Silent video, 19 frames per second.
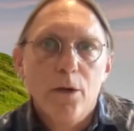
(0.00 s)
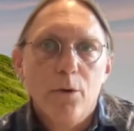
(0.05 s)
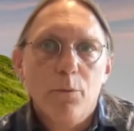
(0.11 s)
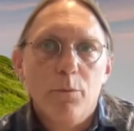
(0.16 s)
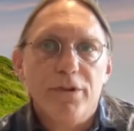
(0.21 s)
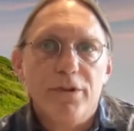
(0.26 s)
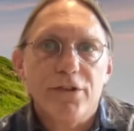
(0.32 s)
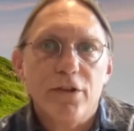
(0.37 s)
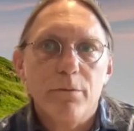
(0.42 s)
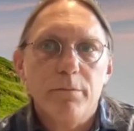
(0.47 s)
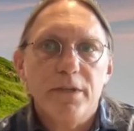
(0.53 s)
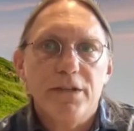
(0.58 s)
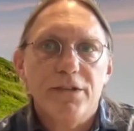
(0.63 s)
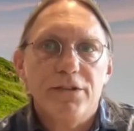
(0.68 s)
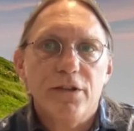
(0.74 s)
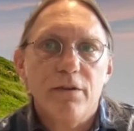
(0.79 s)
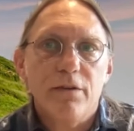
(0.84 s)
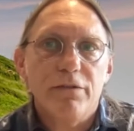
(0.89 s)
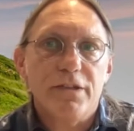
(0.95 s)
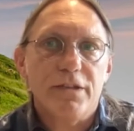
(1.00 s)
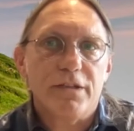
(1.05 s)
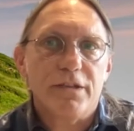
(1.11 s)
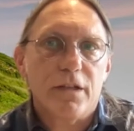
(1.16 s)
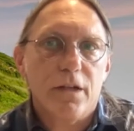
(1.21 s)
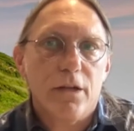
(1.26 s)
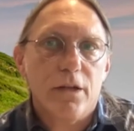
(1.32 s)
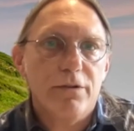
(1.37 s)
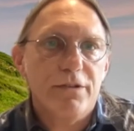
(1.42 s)
With so many services
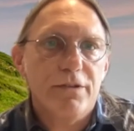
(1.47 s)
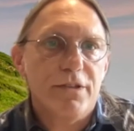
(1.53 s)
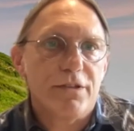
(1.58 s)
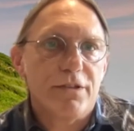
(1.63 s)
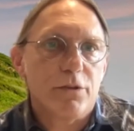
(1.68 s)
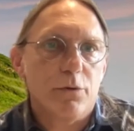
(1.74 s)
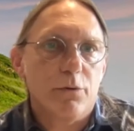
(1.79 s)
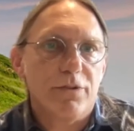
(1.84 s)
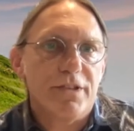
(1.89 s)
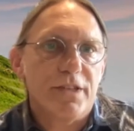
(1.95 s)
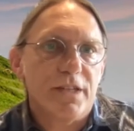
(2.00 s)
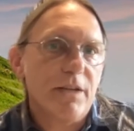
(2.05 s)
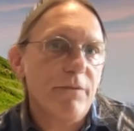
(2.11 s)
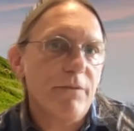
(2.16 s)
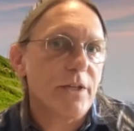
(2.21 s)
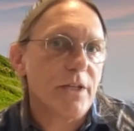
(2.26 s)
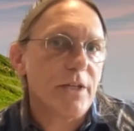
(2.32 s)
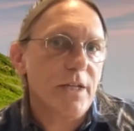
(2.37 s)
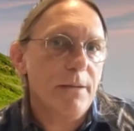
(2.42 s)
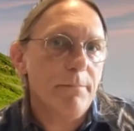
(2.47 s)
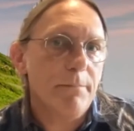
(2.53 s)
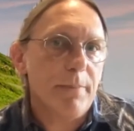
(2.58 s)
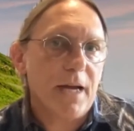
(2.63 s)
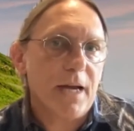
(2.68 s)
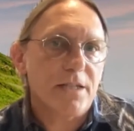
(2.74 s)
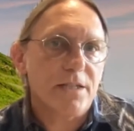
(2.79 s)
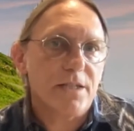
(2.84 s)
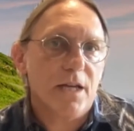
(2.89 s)
closed, this caused significant
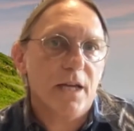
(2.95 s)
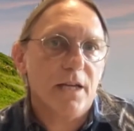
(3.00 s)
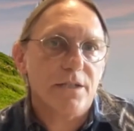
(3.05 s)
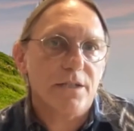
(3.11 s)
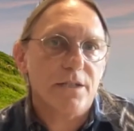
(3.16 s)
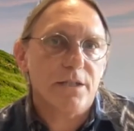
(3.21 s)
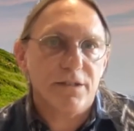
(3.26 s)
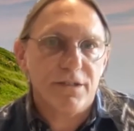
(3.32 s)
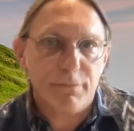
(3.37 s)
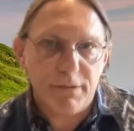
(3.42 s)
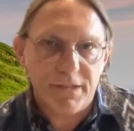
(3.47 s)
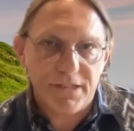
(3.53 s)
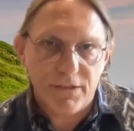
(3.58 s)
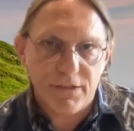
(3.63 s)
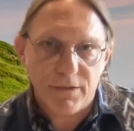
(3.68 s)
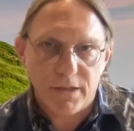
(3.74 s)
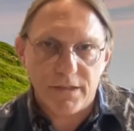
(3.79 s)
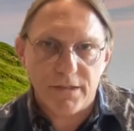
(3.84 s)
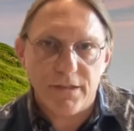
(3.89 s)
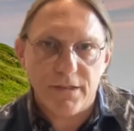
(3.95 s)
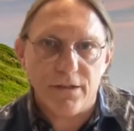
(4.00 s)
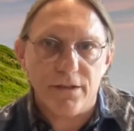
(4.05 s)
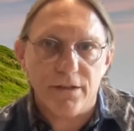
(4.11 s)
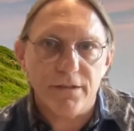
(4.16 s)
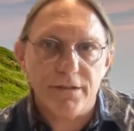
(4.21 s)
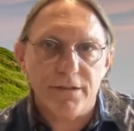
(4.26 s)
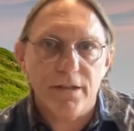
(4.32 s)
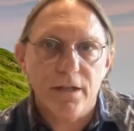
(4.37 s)
impact at specific
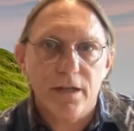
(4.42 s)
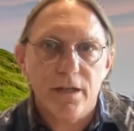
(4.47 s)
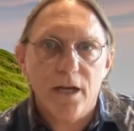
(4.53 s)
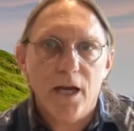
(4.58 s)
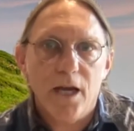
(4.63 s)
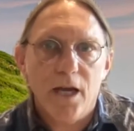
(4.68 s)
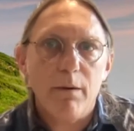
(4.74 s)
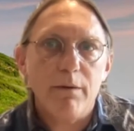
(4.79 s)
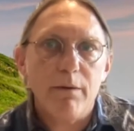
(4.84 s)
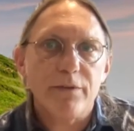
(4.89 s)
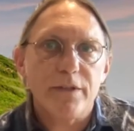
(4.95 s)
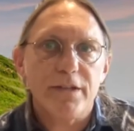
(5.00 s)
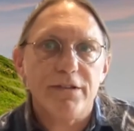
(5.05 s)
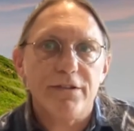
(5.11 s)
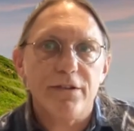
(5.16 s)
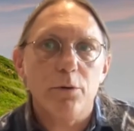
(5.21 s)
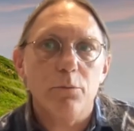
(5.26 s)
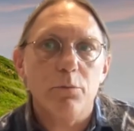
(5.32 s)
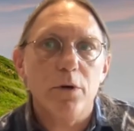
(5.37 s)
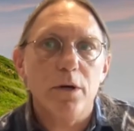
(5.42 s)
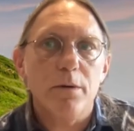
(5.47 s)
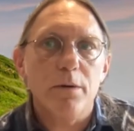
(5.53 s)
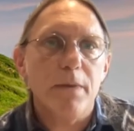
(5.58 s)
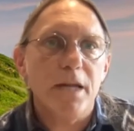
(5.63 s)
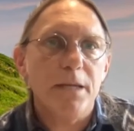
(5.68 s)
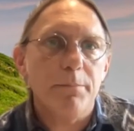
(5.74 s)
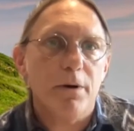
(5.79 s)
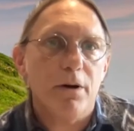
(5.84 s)
sites. However, there still were
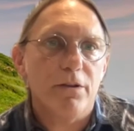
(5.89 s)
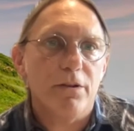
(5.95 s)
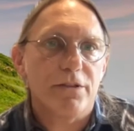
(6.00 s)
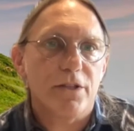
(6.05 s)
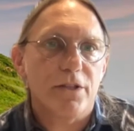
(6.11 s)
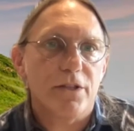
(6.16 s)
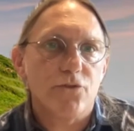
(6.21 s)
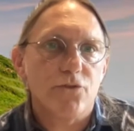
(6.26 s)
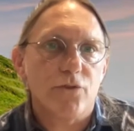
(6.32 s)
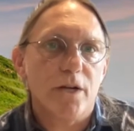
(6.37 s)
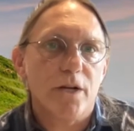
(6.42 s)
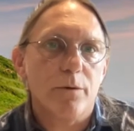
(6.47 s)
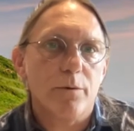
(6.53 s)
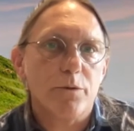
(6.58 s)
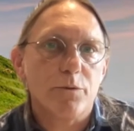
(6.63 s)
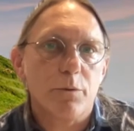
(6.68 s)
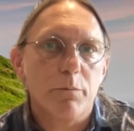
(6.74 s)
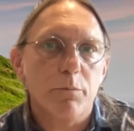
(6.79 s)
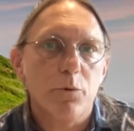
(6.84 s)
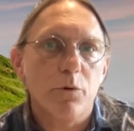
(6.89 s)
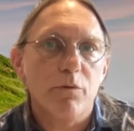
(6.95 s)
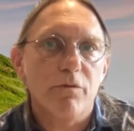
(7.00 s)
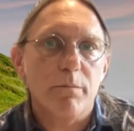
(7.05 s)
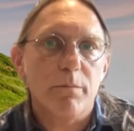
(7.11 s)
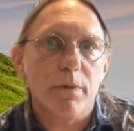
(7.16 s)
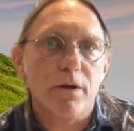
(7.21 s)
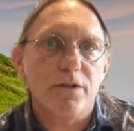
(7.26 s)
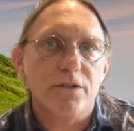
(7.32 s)
many parts of the trail which were more
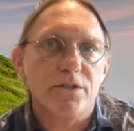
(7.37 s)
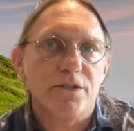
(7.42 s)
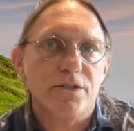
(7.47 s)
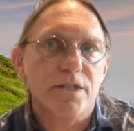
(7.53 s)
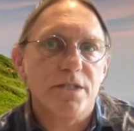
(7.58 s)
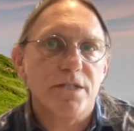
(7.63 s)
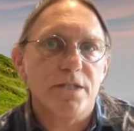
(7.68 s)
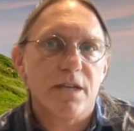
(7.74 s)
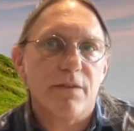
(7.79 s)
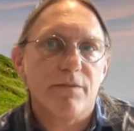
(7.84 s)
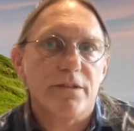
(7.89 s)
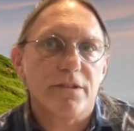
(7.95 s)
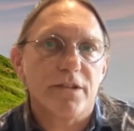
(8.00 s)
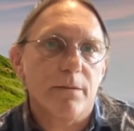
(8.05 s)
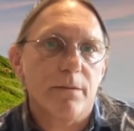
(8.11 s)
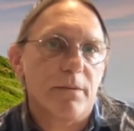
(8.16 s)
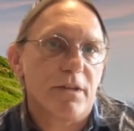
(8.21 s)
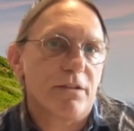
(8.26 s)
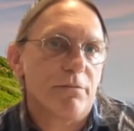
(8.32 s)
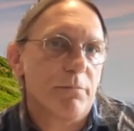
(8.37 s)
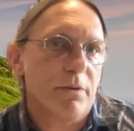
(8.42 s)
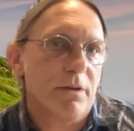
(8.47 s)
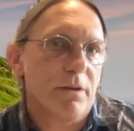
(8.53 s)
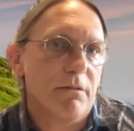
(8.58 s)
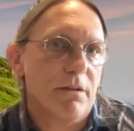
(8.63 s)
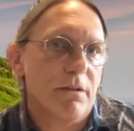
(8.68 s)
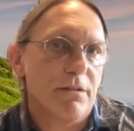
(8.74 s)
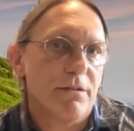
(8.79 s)
remote and didn't have the same
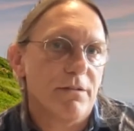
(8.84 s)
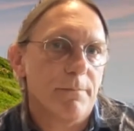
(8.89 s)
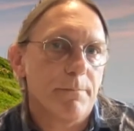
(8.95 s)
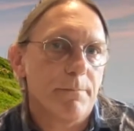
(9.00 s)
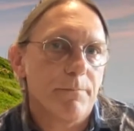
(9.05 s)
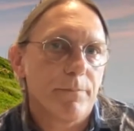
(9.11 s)
experience.